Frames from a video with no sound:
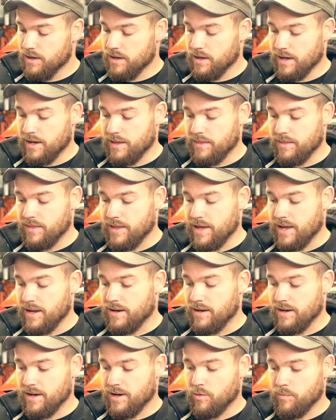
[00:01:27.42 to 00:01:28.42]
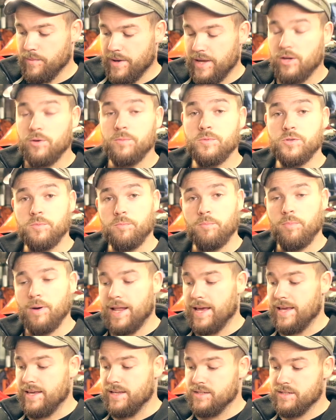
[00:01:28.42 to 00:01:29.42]
and then I'll make up some
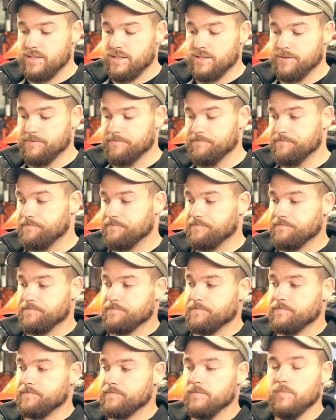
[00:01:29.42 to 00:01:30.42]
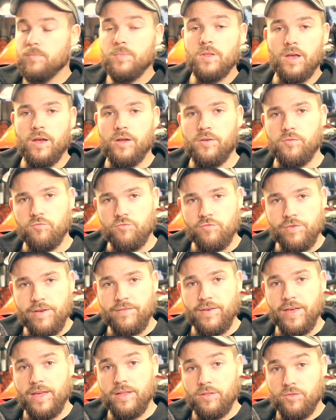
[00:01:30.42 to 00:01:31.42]
plates and
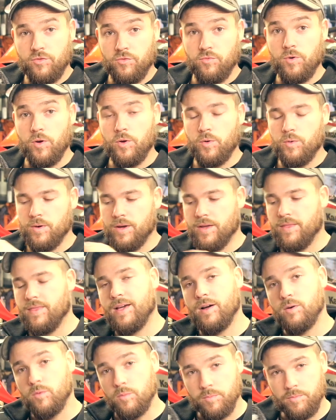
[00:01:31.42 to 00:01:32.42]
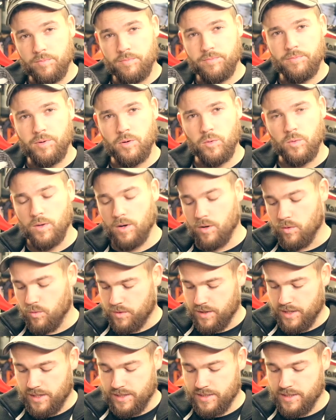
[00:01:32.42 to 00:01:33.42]
rivet through, and that'll pull the whole
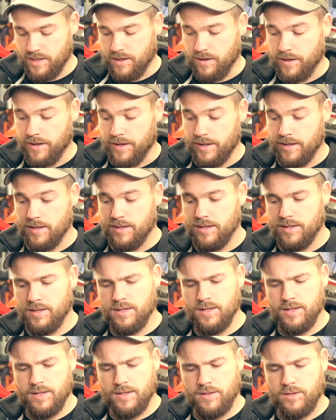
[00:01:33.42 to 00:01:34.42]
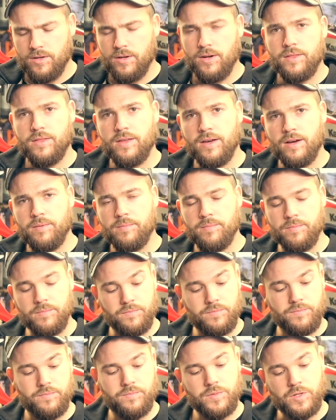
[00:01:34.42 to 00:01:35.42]
thing tight. The only thing I'm
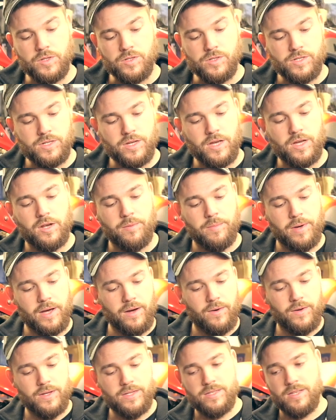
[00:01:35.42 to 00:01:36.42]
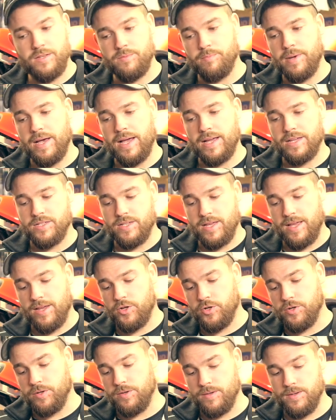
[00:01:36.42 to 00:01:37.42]
concerned about is this back
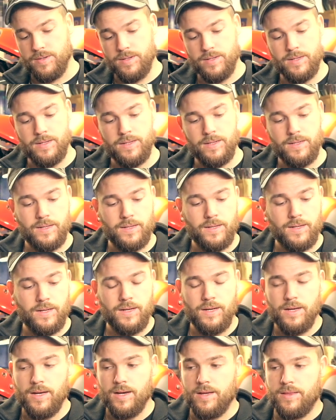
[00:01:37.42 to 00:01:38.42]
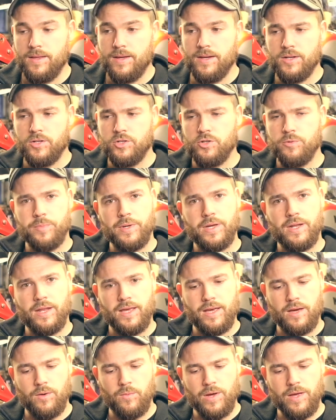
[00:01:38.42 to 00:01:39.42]
section. I think I should be able to
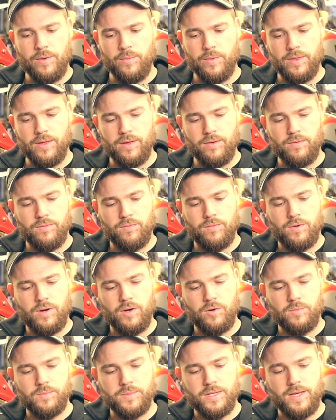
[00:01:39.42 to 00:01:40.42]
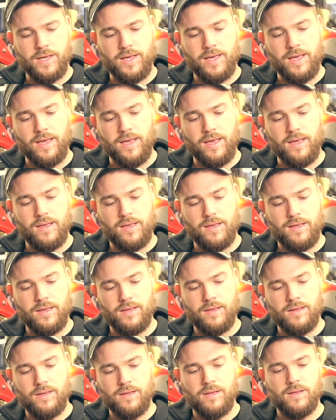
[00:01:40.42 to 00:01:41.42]
get away with it right up to here,
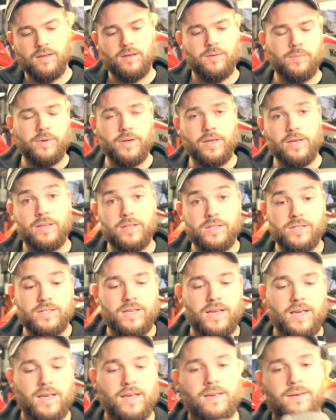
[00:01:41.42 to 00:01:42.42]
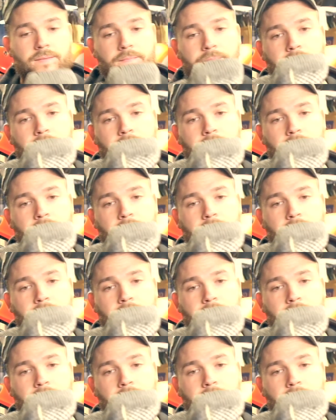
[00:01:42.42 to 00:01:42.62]
but you can see